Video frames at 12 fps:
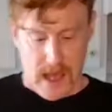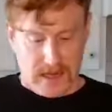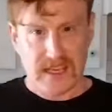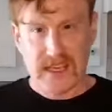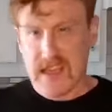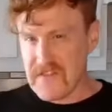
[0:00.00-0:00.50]

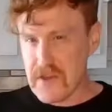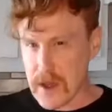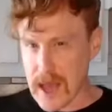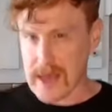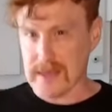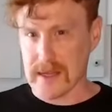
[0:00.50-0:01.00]
To give you
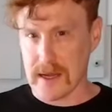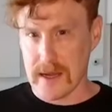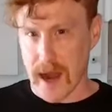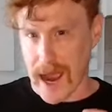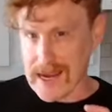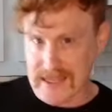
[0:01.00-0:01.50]
guys
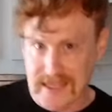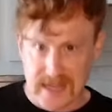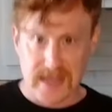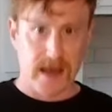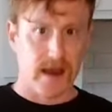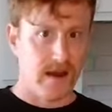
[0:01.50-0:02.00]
an
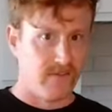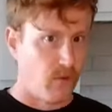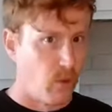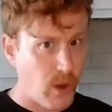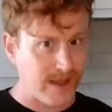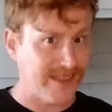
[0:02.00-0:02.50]
idea of
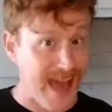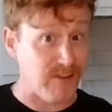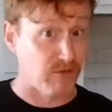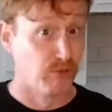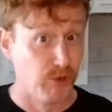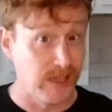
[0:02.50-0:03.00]
what
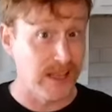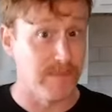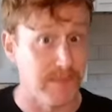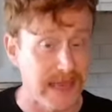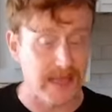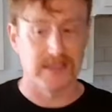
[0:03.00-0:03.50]
that really
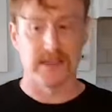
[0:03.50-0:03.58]
means,